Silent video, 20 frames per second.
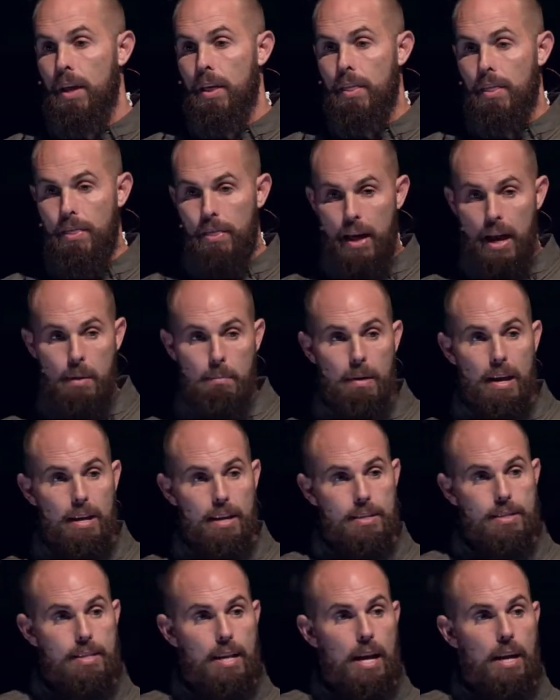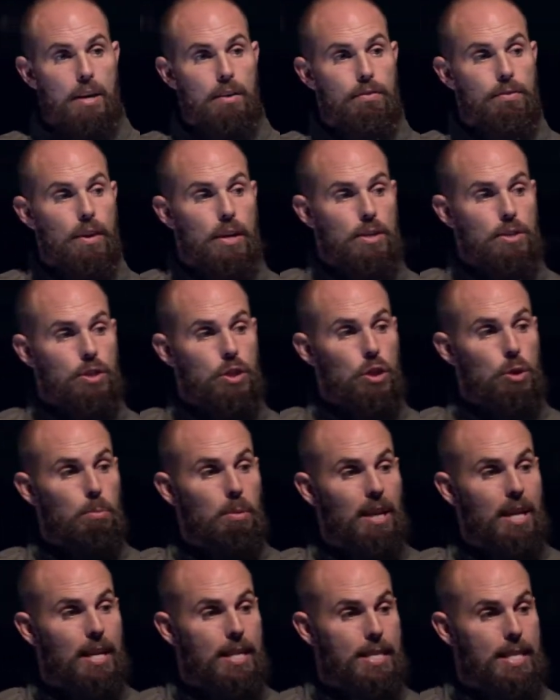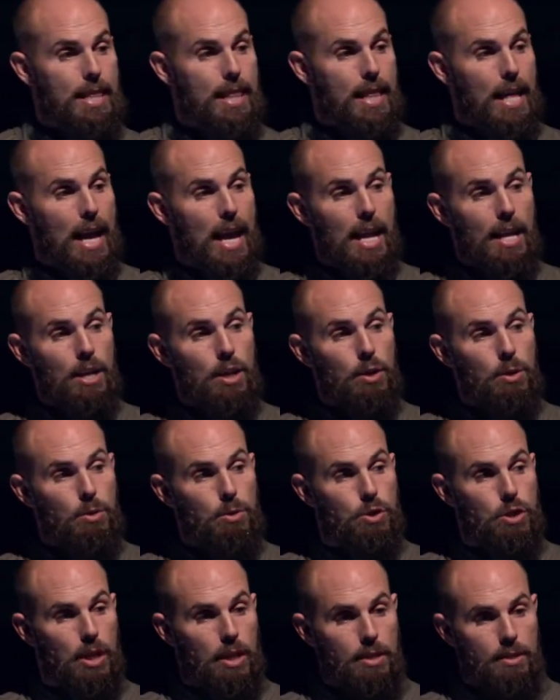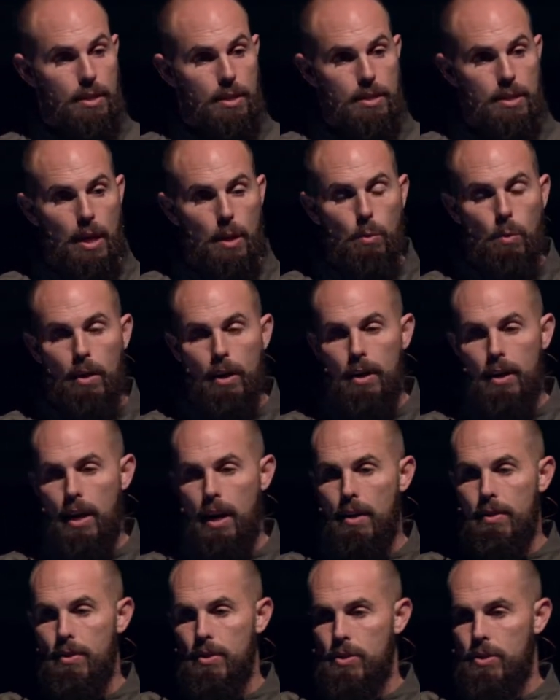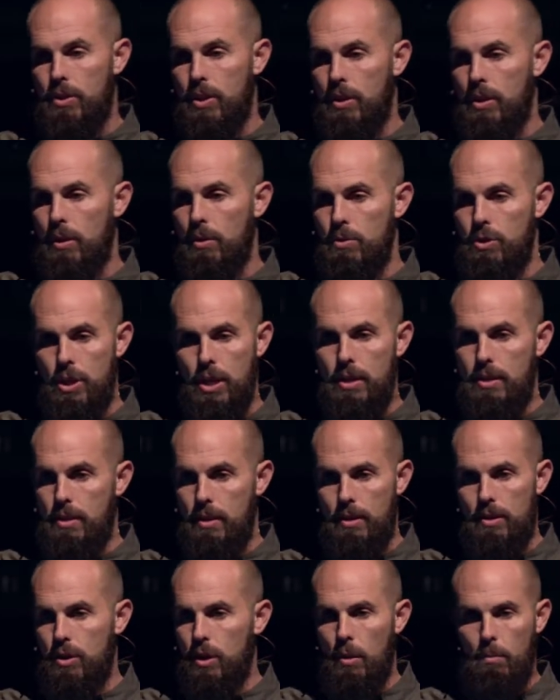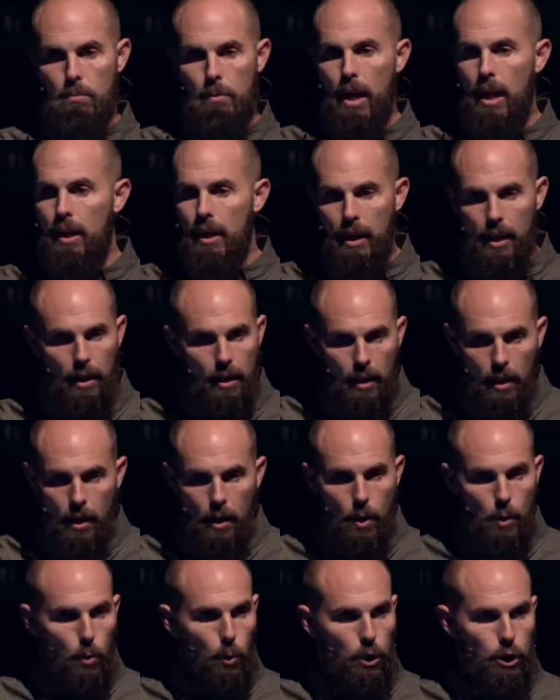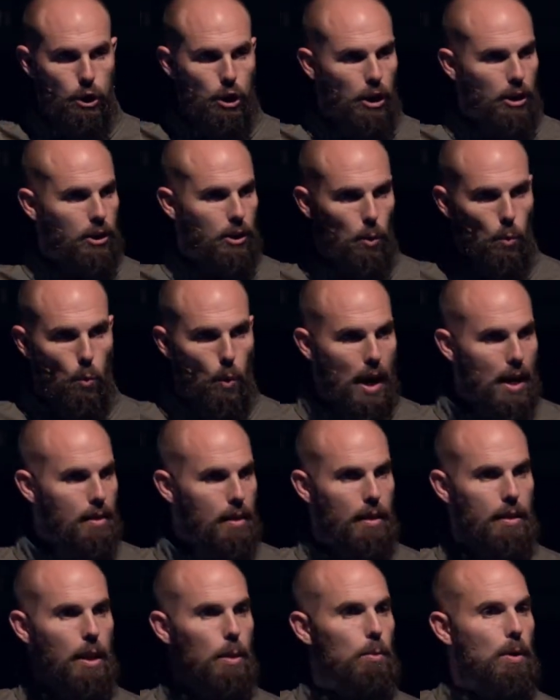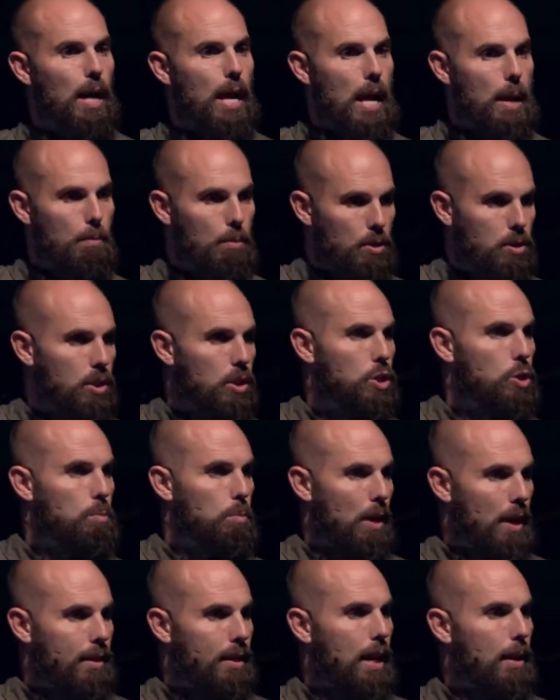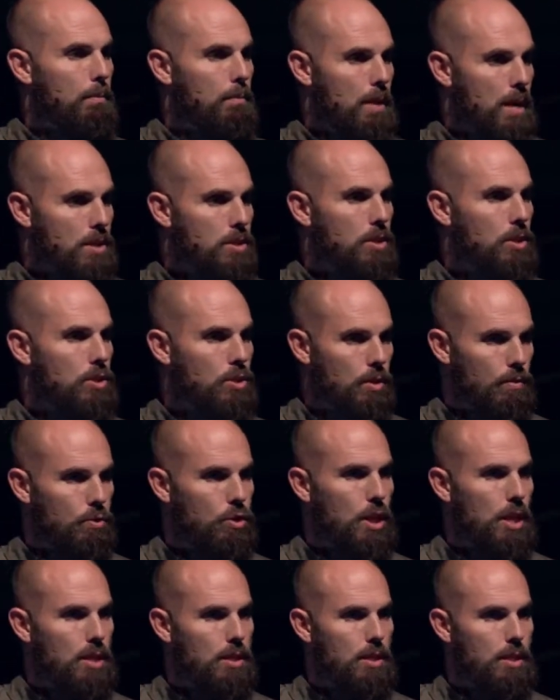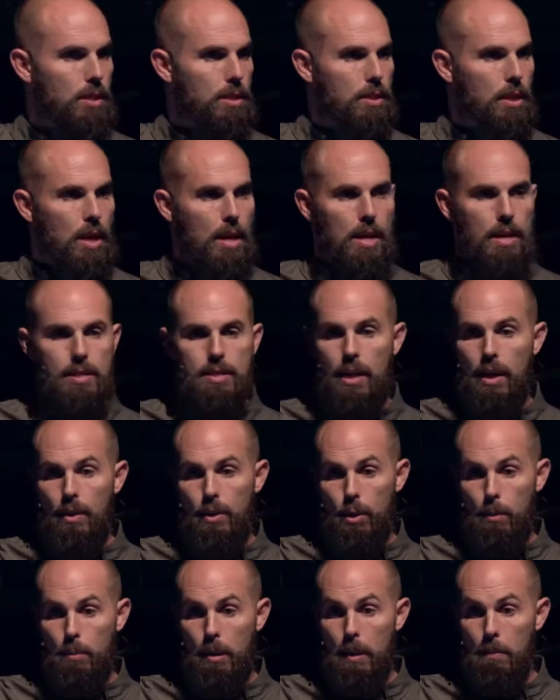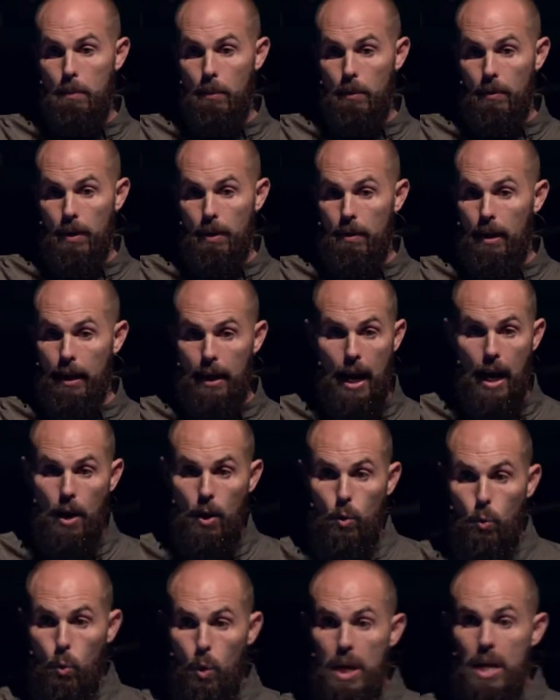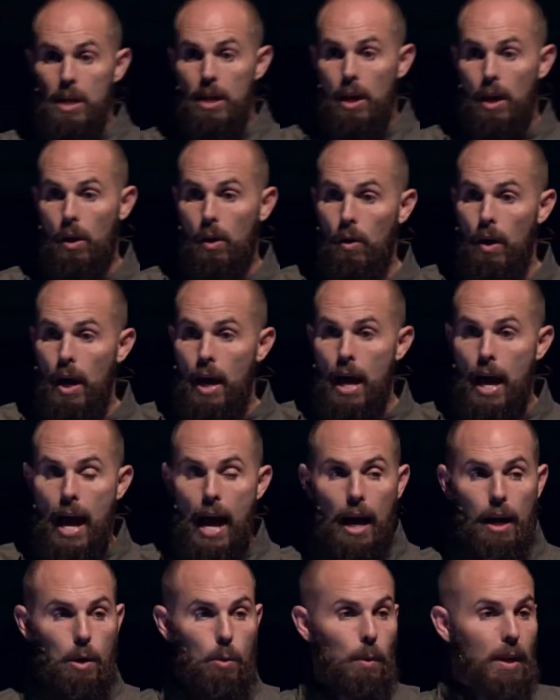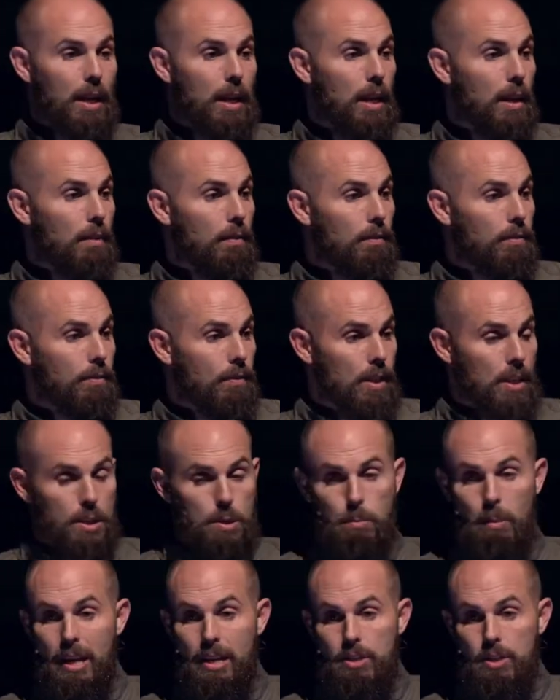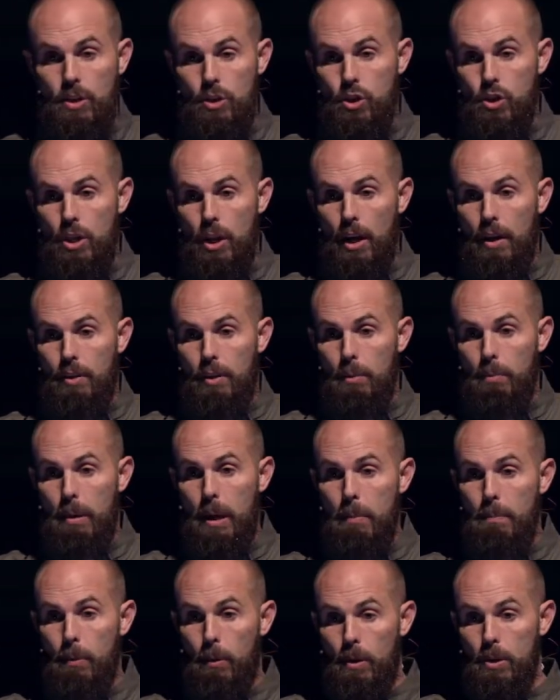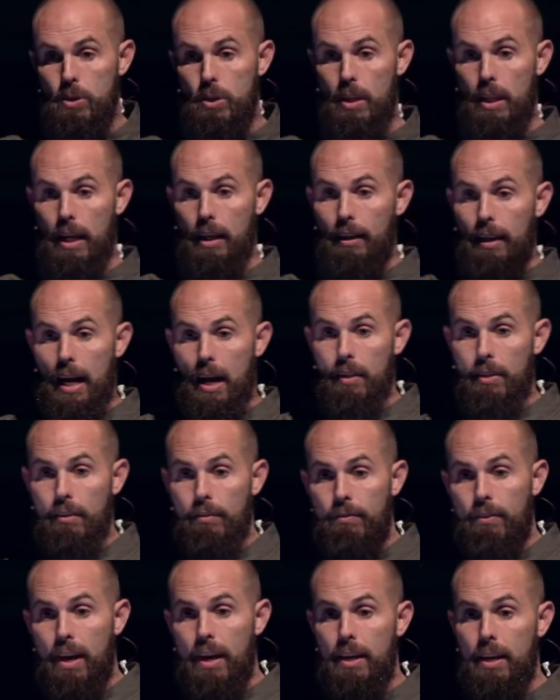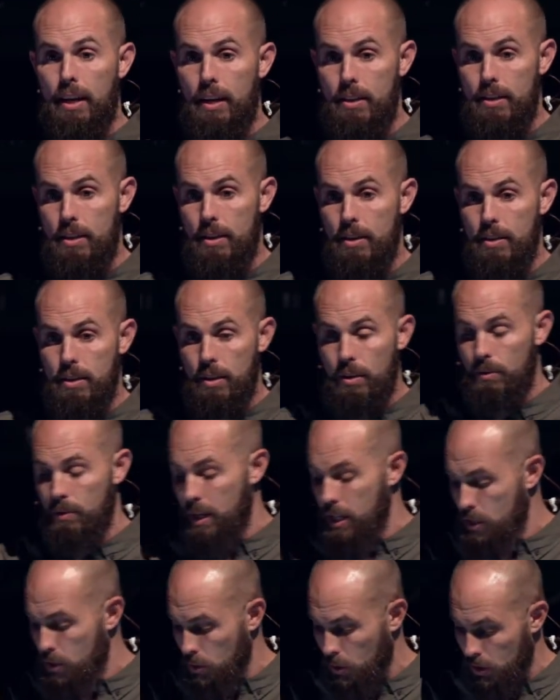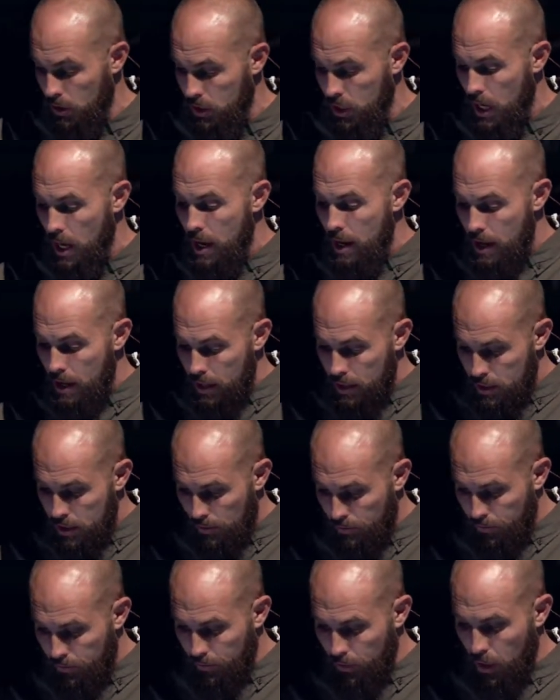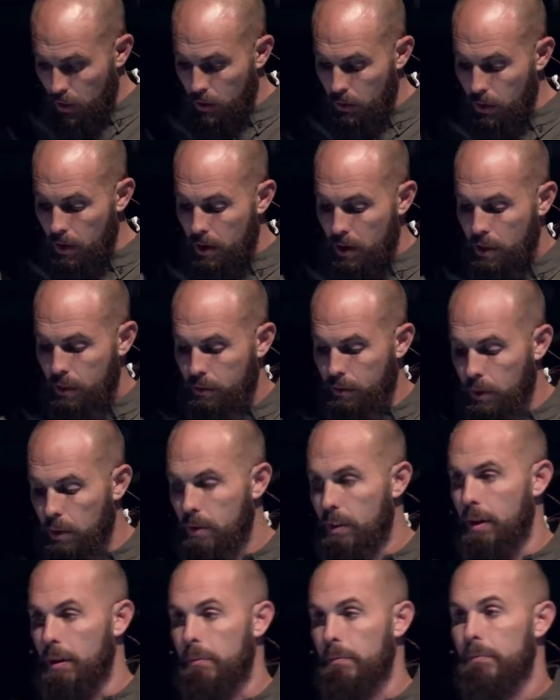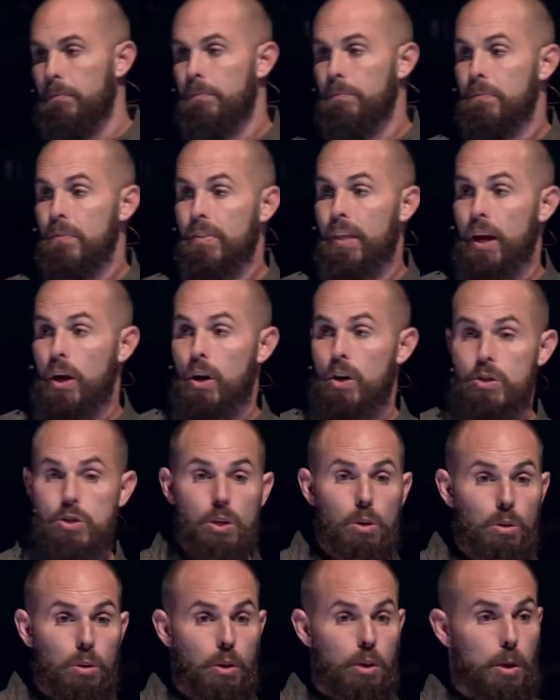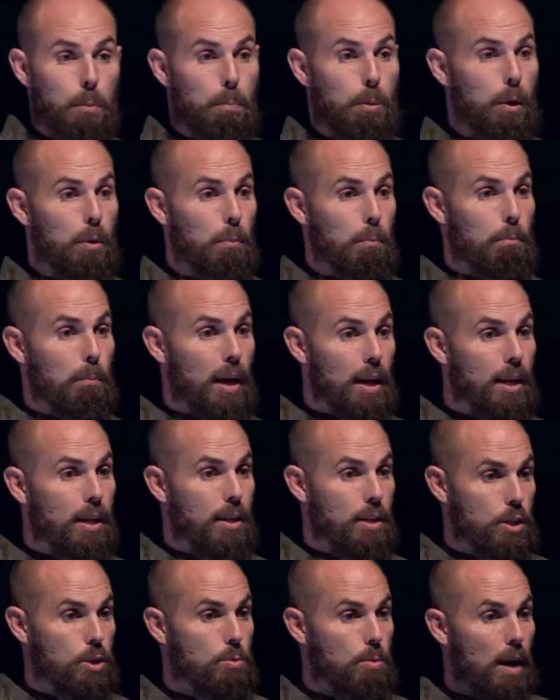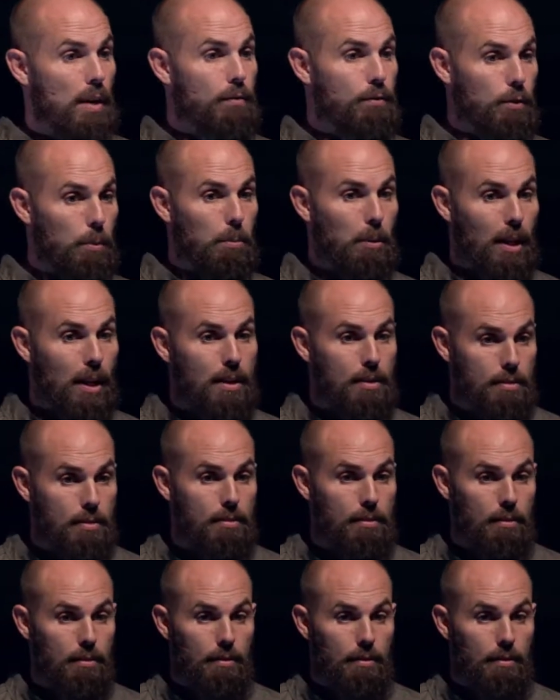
They made a sacrifice too because they knew Jesus. They wanted others to know Jesus. So money was just a way that they were able to spread that message of Jesus to other people. They're like, hey, we know how do we give this message to other people? And so they allowed the finances and resource to flow through them. They also learn to put money in its rightful place,